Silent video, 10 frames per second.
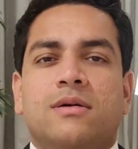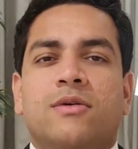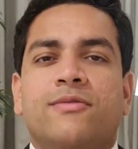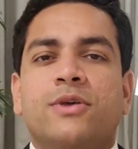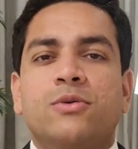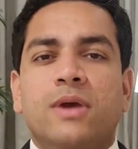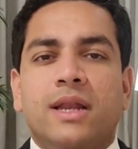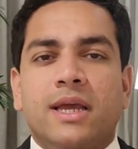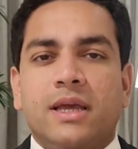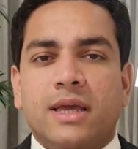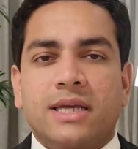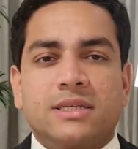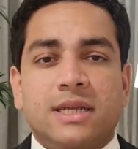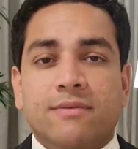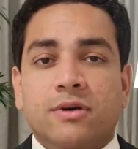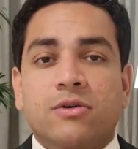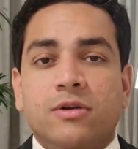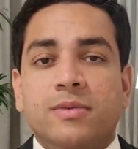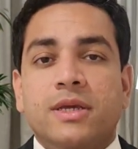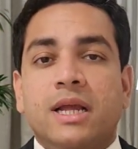of QLA is never going
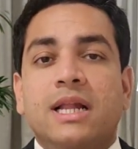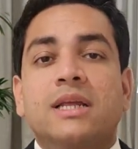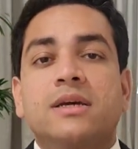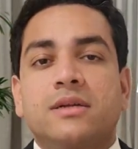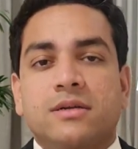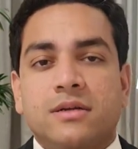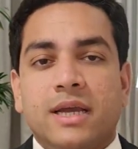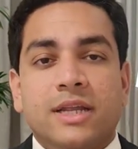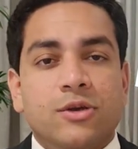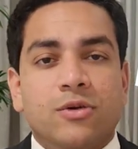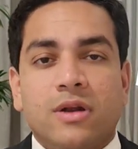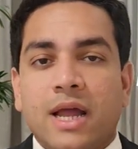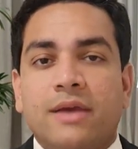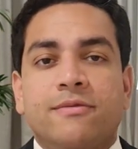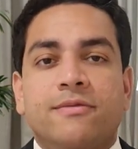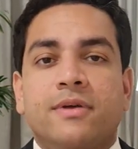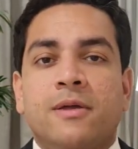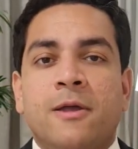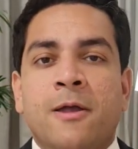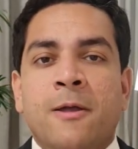to be clearer in your life.
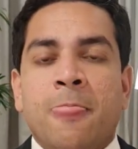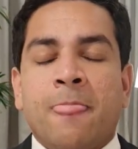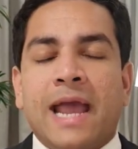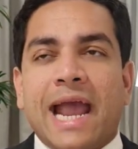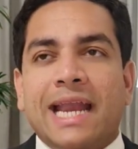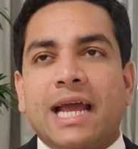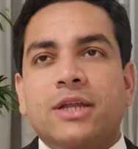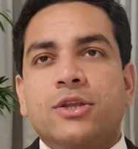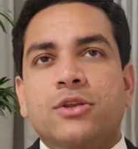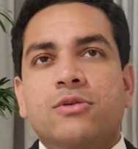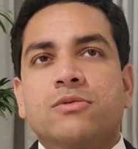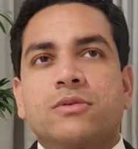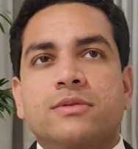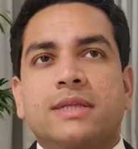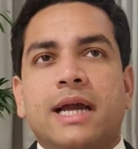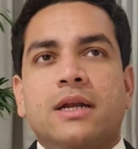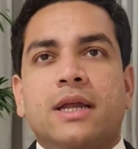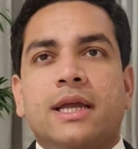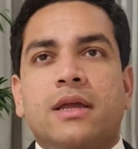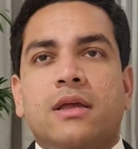And I knew
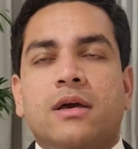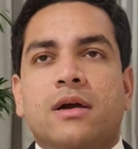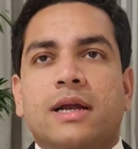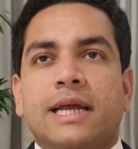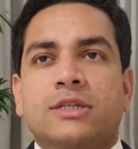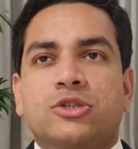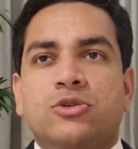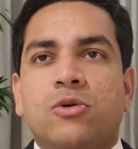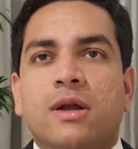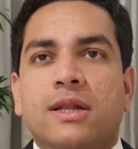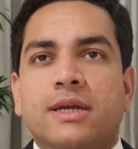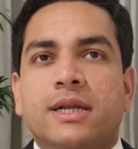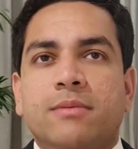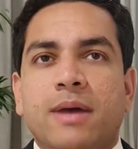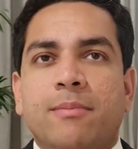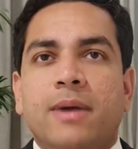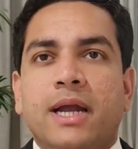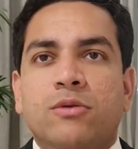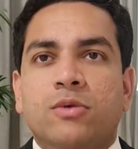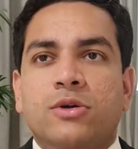that it's so clear in my
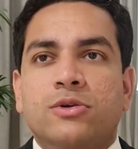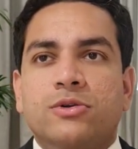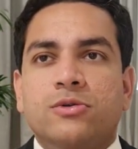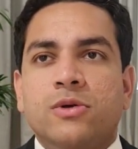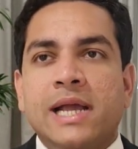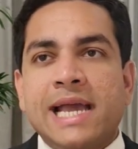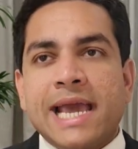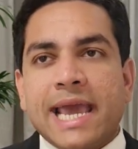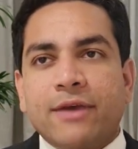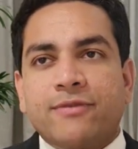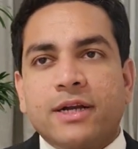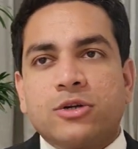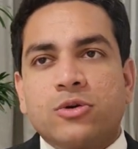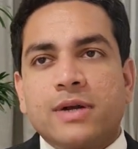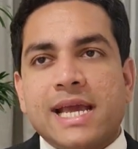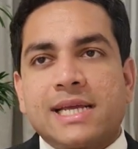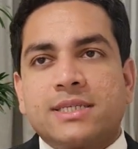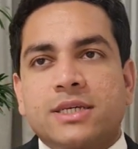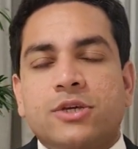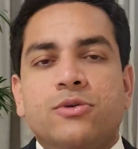mind what to do. If I don't
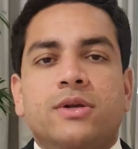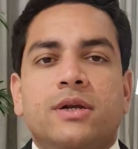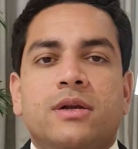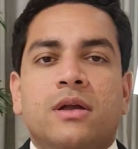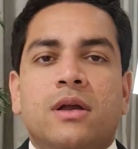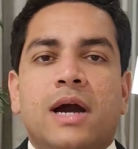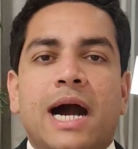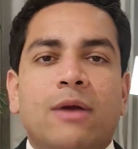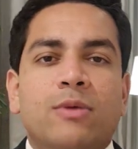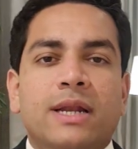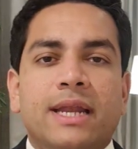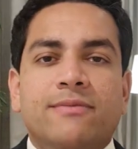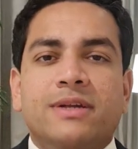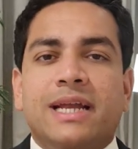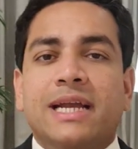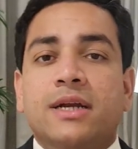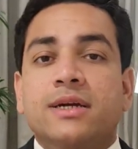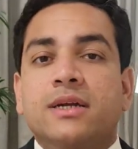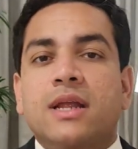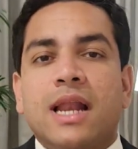execute it, I will never
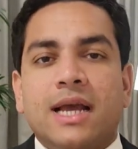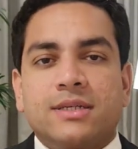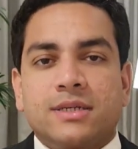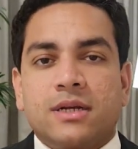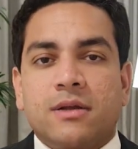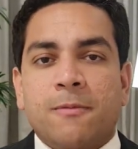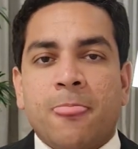internalize it.